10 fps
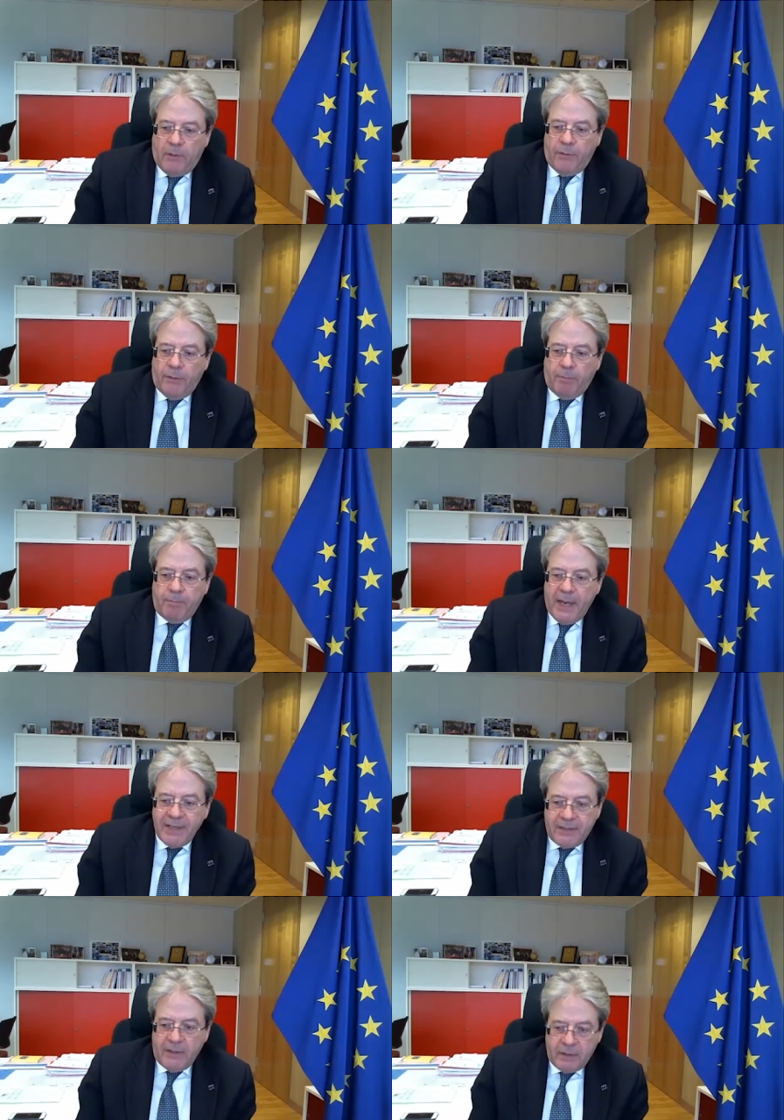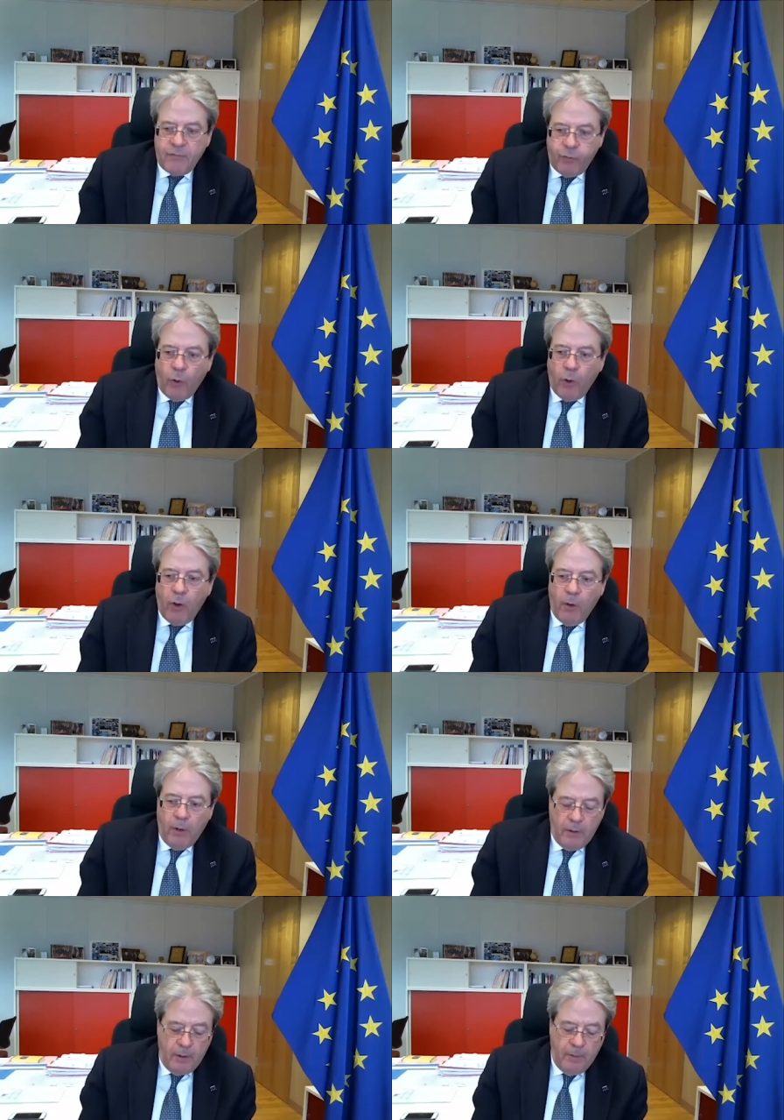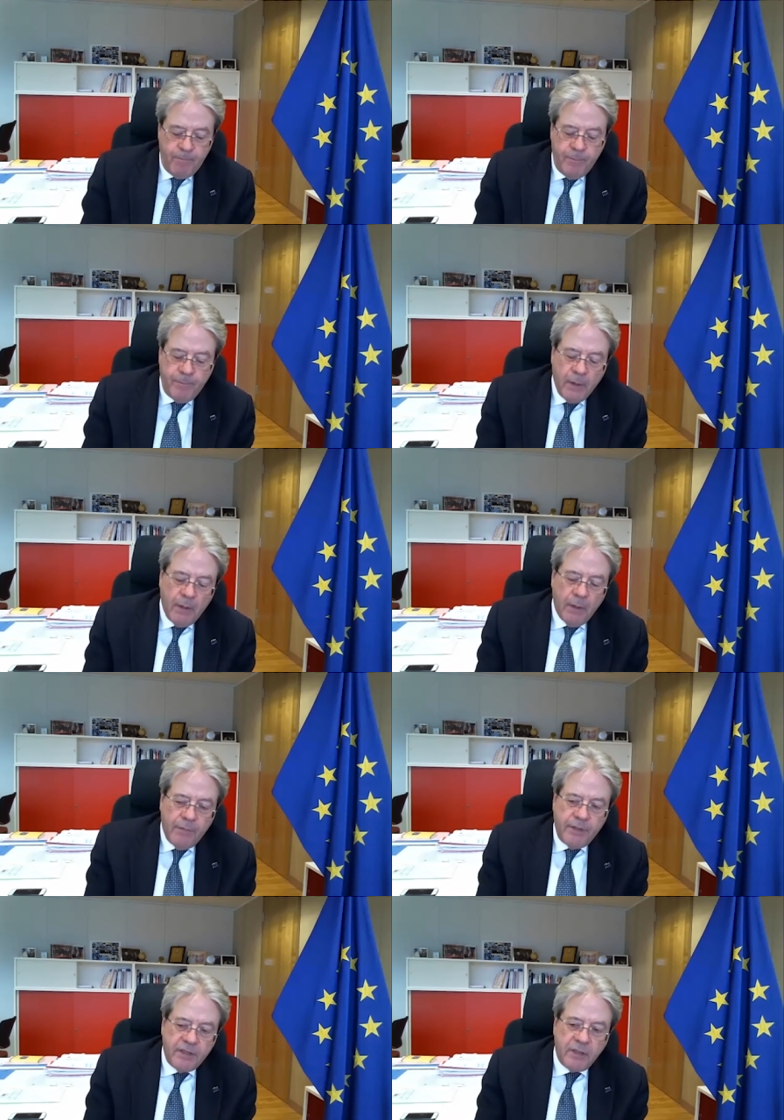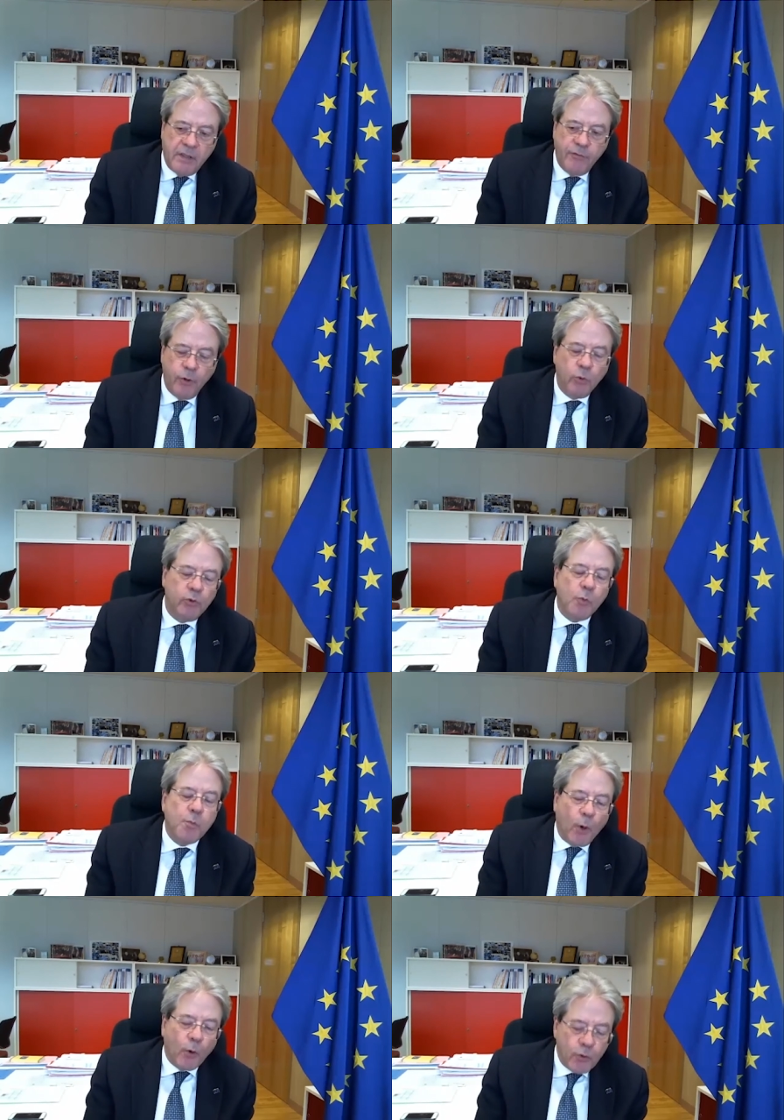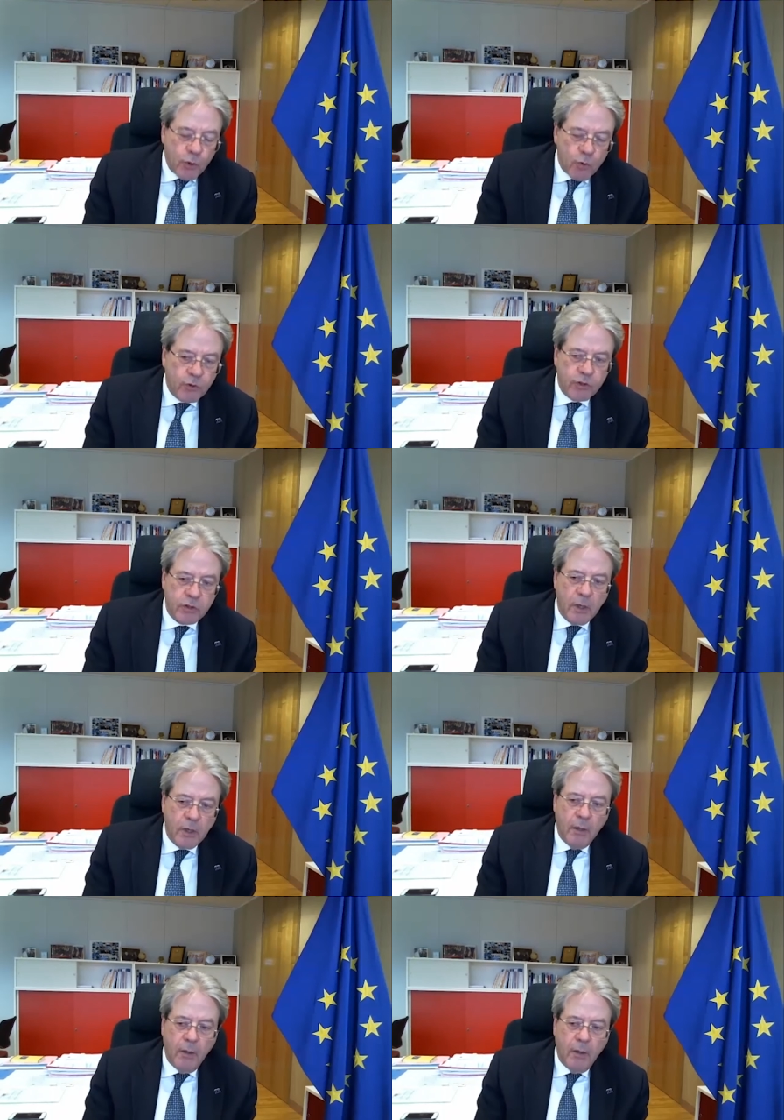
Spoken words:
the basis for this review to produce